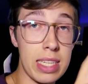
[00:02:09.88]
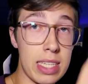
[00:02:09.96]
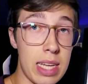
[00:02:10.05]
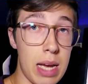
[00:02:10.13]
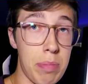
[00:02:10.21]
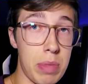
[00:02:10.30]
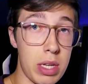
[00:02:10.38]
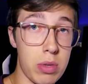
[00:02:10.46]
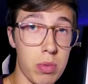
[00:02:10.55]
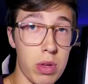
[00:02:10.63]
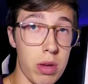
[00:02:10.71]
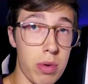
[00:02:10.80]
step that's
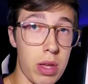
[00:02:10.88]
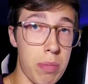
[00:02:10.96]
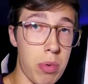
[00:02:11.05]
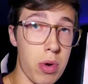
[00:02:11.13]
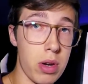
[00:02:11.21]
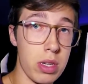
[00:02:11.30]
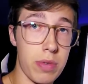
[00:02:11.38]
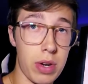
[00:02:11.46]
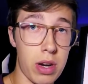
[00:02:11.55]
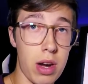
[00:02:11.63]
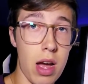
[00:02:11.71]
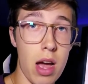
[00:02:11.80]
really, really important is
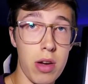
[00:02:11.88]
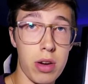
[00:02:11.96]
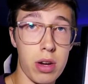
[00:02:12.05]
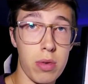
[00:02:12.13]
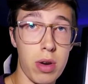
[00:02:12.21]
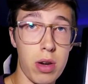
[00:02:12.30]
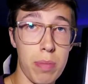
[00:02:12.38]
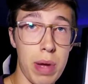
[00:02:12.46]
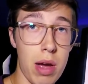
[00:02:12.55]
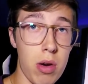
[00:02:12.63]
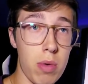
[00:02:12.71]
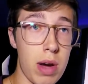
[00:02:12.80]
figuring out how you're gonna run your
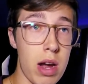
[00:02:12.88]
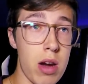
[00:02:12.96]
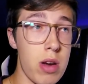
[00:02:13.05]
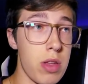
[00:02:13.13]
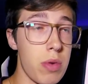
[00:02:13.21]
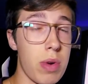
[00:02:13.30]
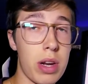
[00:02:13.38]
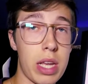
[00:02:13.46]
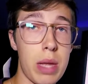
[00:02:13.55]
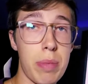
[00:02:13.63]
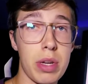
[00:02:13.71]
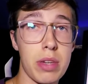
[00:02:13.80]
power wire. You wanna
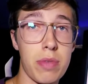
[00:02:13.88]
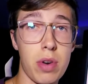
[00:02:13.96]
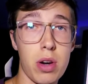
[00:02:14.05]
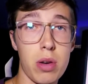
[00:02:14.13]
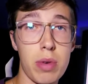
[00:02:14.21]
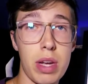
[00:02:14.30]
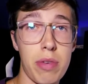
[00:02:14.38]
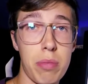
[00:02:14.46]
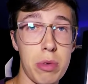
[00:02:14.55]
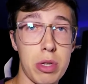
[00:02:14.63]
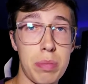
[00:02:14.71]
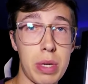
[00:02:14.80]
keep it as far away from
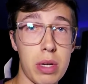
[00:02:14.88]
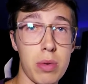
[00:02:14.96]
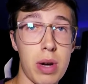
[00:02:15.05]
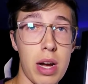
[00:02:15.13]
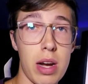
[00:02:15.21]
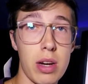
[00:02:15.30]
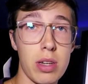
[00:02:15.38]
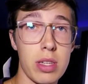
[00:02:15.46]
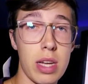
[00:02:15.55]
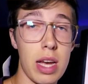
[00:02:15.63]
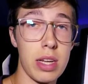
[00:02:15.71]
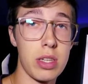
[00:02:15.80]
your speaker
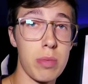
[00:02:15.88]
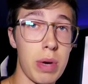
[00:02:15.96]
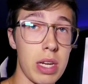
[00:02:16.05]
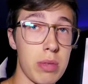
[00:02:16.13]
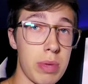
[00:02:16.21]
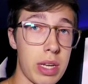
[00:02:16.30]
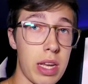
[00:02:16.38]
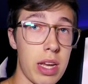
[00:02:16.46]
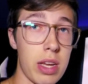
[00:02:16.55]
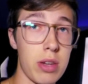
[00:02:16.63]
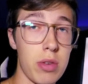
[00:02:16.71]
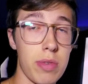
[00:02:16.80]
wires as you possibly
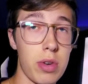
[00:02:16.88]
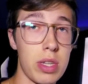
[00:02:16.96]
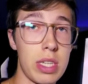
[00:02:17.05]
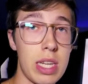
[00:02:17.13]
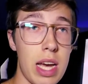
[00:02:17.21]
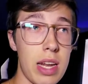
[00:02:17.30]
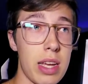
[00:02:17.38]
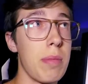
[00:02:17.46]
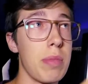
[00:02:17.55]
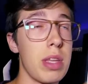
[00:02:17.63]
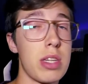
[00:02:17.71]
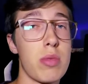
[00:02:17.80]
can to avoid static.
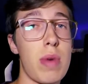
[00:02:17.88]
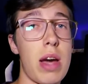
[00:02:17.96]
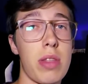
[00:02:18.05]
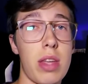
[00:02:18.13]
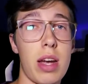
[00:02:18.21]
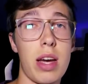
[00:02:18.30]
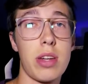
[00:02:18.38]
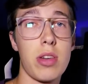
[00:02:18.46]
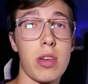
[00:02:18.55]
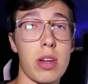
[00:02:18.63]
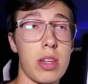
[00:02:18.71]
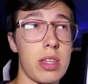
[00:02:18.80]
This route that I
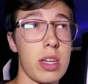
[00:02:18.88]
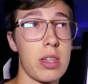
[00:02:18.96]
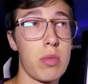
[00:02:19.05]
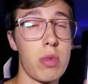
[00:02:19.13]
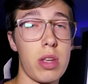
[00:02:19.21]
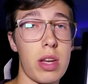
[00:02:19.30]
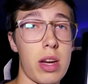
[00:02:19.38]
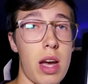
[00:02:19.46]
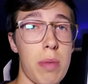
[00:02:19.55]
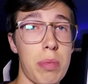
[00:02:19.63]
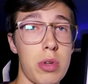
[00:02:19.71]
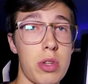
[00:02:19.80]
took doesn't really
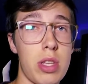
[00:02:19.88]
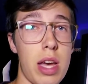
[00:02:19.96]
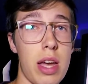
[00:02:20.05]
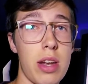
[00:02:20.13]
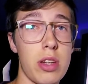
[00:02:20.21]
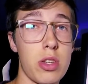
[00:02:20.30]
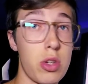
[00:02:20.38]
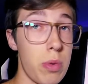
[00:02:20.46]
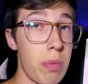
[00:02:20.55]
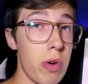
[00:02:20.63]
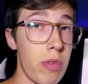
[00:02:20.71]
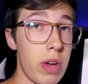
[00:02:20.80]
accomplish that
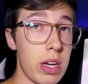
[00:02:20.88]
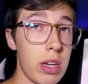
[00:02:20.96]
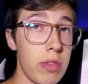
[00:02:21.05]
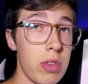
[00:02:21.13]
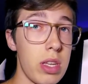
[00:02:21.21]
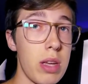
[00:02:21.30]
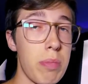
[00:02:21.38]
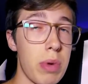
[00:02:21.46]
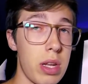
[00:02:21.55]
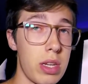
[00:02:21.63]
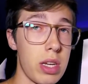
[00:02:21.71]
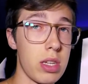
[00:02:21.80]
super effectively, but
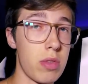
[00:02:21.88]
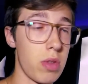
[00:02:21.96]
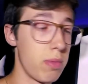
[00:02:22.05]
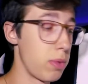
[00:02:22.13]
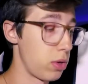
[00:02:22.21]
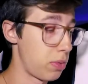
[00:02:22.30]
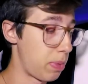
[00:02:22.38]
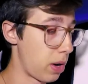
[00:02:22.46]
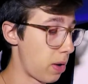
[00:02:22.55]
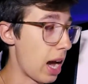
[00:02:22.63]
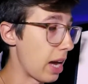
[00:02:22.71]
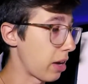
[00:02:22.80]
it does for the most
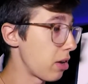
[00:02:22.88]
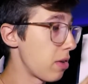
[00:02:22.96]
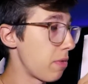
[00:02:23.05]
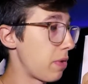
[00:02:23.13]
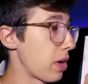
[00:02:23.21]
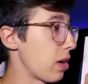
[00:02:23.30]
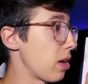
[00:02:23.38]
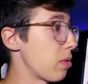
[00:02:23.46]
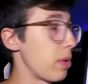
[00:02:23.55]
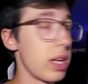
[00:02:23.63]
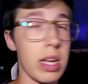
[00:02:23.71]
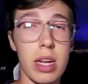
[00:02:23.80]
part. I couldn't figure out a
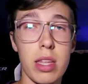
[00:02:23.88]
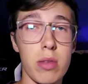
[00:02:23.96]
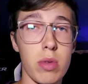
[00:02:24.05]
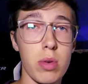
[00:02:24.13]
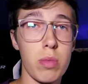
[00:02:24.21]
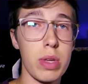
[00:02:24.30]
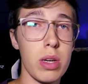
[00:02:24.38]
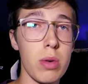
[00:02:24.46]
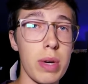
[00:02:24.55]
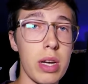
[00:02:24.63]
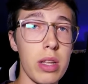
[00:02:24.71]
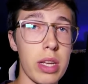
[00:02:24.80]
way to get it through the wheel
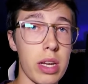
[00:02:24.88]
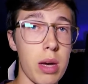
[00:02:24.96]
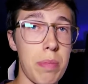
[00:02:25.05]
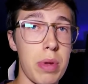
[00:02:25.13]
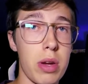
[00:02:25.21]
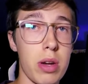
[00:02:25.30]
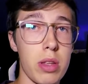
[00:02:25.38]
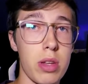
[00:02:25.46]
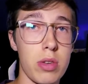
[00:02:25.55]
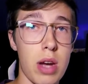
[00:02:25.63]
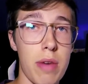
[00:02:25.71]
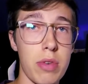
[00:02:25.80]
well, like up here in the
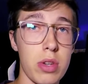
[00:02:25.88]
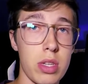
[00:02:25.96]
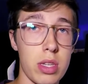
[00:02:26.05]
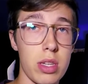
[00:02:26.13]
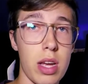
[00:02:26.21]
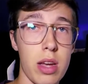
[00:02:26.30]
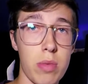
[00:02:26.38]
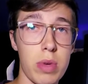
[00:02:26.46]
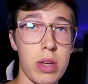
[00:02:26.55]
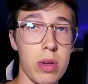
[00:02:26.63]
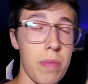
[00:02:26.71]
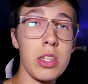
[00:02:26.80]
driver's side
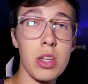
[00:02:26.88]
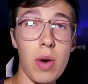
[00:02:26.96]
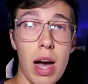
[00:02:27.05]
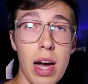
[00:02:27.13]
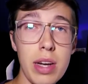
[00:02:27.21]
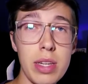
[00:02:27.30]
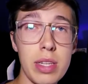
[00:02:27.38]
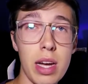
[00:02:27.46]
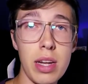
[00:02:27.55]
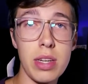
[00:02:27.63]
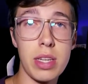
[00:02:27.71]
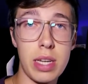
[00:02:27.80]
wheel. So I
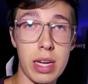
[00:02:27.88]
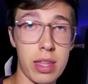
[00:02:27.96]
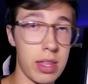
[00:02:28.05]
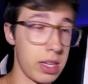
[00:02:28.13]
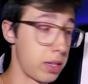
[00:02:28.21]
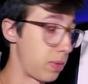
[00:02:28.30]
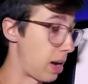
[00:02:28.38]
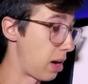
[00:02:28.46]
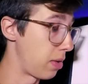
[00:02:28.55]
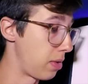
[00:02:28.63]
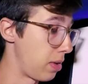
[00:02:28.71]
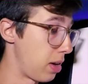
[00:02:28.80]
decided to take this
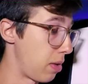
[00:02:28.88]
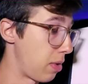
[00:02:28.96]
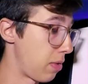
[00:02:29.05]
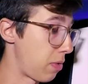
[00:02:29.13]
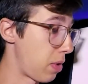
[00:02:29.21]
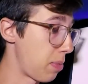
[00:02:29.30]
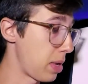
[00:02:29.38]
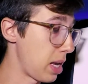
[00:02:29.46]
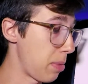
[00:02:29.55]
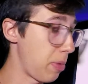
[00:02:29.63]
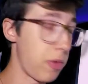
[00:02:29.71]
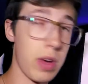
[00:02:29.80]
route. Went from the
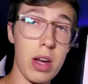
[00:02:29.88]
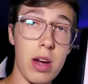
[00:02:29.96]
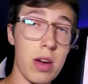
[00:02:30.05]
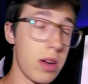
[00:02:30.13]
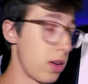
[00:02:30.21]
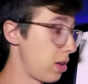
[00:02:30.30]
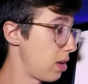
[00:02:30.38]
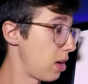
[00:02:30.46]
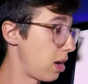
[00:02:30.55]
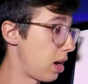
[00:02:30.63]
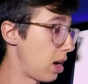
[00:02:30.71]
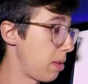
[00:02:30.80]
amplifier,
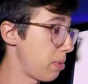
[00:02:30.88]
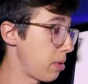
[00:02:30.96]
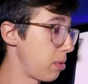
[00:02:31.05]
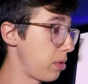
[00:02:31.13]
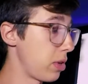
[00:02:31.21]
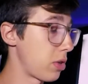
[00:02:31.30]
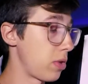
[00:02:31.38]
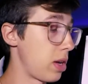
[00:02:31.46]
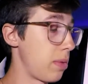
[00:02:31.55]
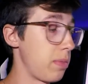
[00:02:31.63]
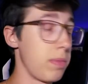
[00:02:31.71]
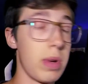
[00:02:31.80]
up through the
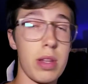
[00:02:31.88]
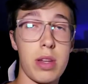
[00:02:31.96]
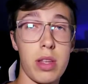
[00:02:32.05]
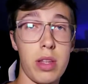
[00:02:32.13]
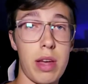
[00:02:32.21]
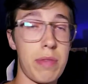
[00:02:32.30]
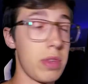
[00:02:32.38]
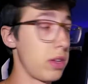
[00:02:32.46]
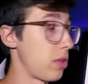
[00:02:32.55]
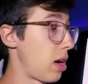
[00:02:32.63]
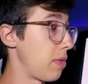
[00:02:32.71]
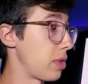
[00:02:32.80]
trim to the left of the
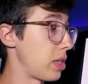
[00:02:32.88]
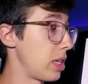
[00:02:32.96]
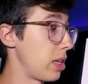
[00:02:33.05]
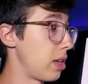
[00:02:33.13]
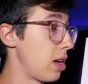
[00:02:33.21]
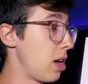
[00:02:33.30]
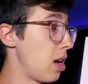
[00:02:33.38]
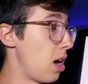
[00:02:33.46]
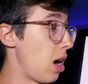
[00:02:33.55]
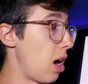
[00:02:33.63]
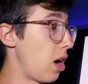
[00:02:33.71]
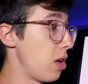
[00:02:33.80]
driver's seat,
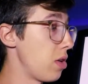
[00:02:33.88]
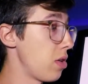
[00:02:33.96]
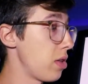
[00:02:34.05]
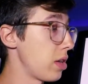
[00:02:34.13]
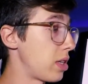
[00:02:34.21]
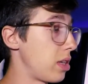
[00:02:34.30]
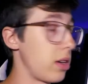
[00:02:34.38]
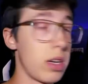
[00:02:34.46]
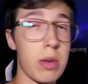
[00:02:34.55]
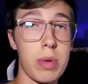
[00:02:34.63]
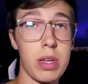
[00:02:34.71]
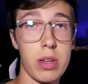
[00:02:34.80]
under the
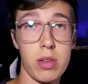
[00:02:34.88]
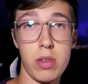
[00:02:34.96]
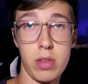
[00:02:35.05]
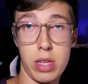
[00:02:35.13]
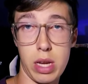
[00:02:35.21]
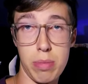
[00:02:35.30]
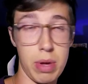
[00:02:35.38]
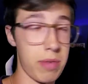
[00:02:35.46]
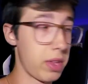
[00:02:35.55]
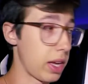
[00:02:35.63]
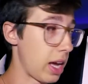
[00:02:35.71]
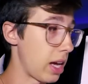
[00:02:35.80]
steering wheel, like above
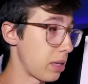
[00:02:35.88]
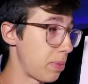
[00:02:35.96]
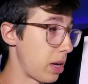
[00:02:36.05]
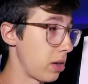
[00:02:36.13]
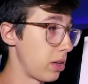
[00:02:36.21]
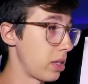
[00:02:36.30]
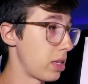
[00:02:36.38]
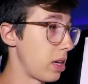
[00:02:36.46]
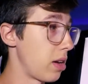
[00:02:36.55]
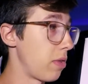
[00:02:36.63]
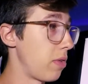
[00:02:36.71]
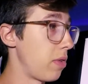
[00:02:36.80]
the gas pedal and stuff,